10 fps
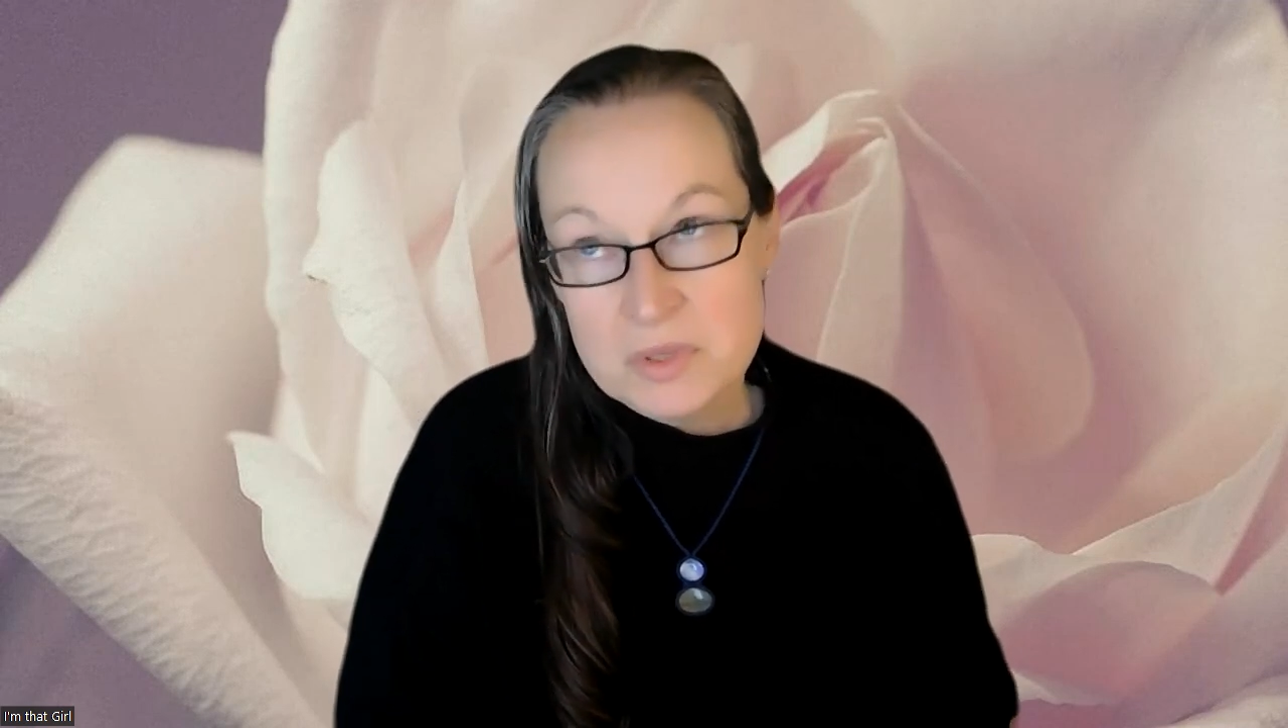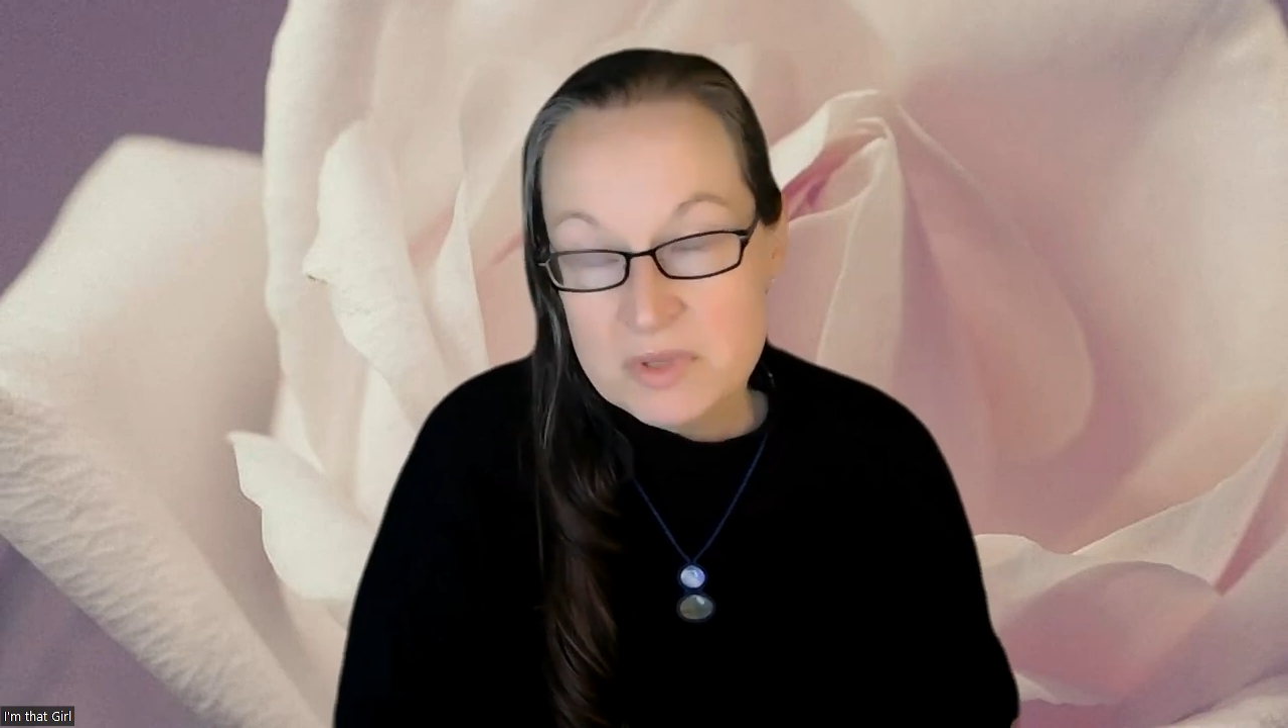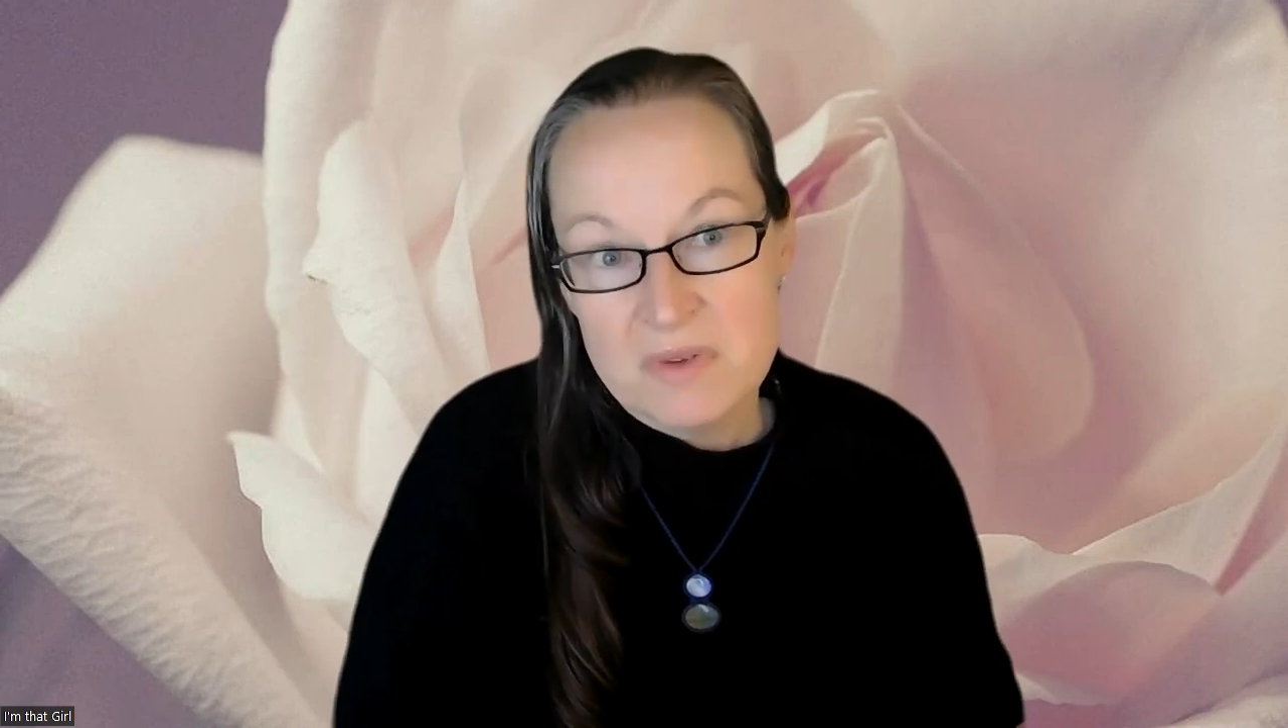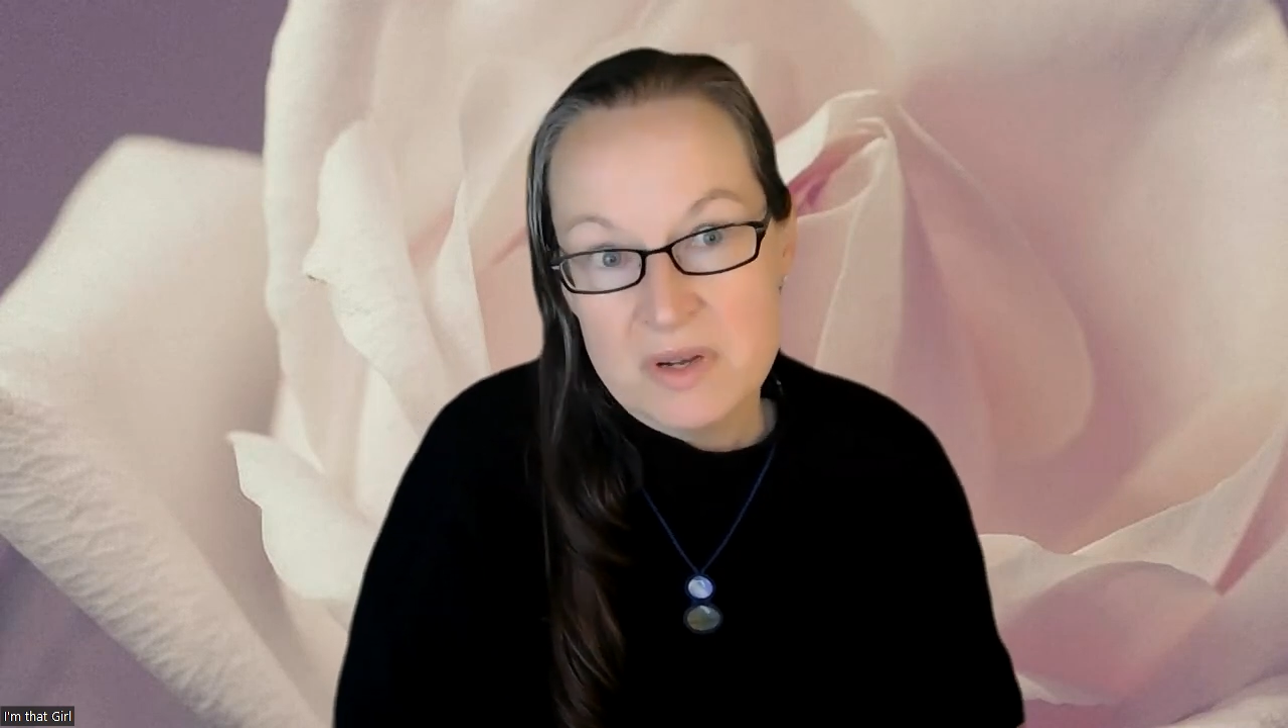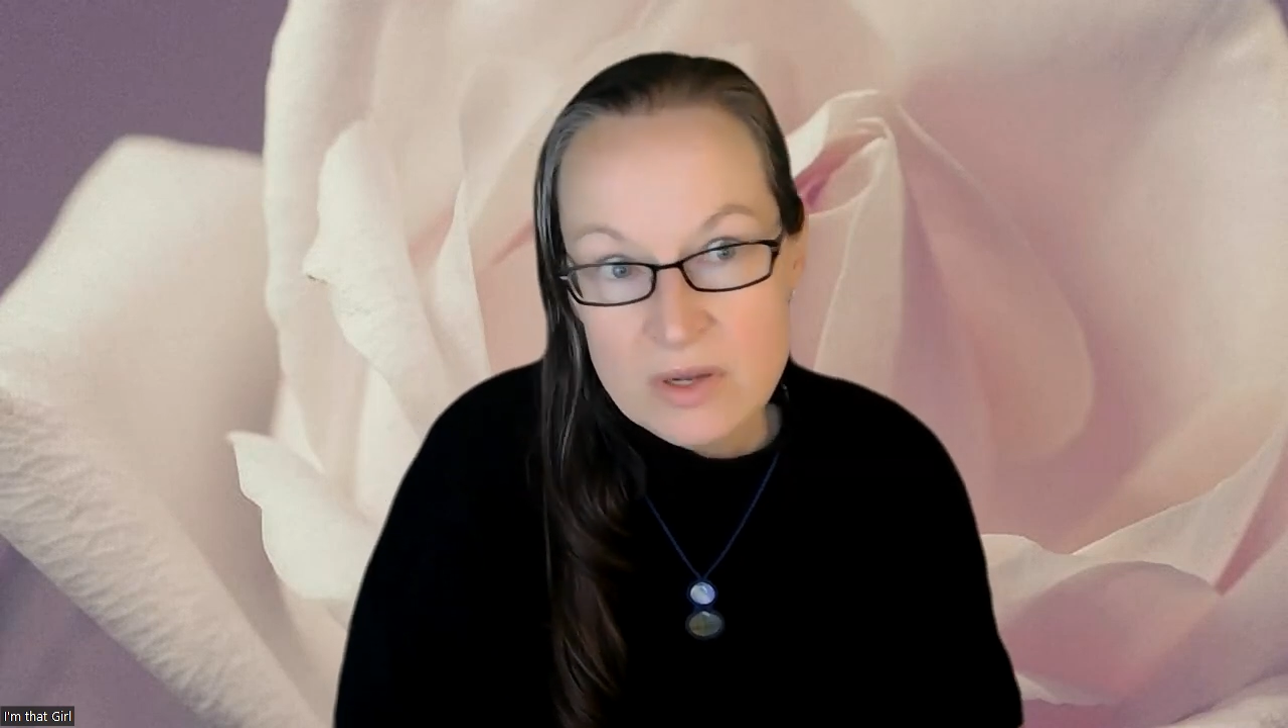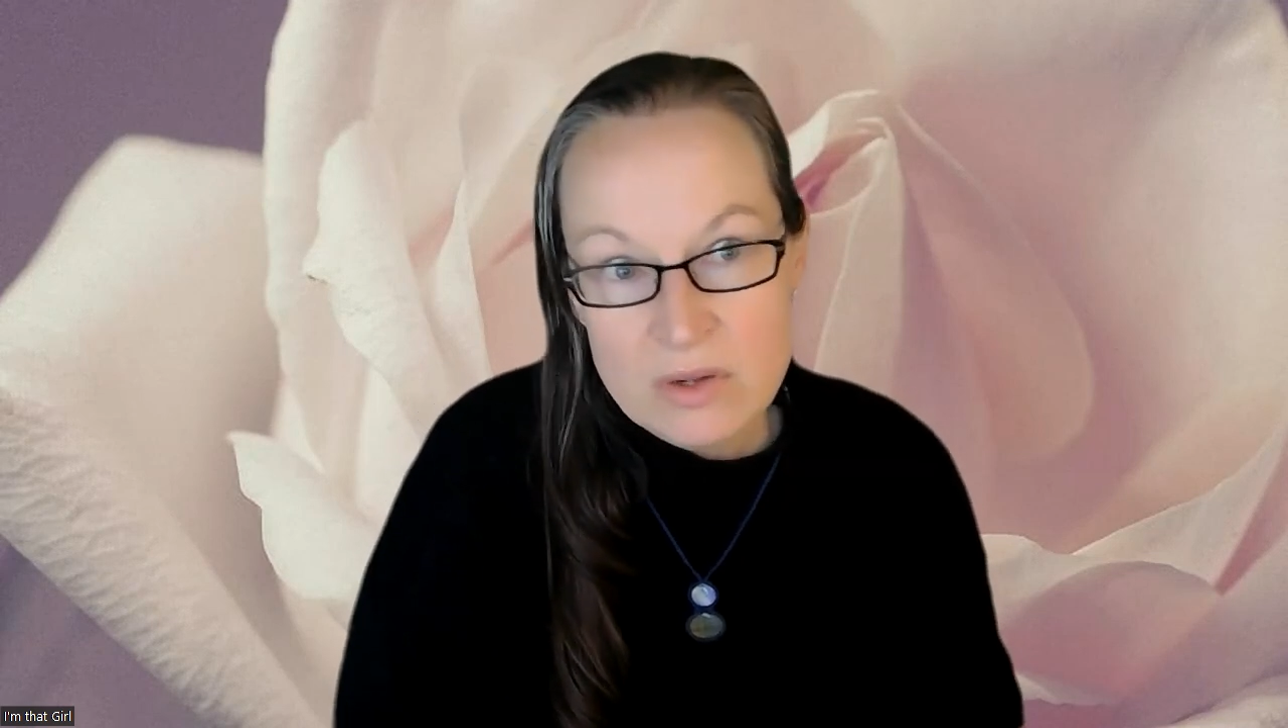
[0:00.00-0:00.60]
it was very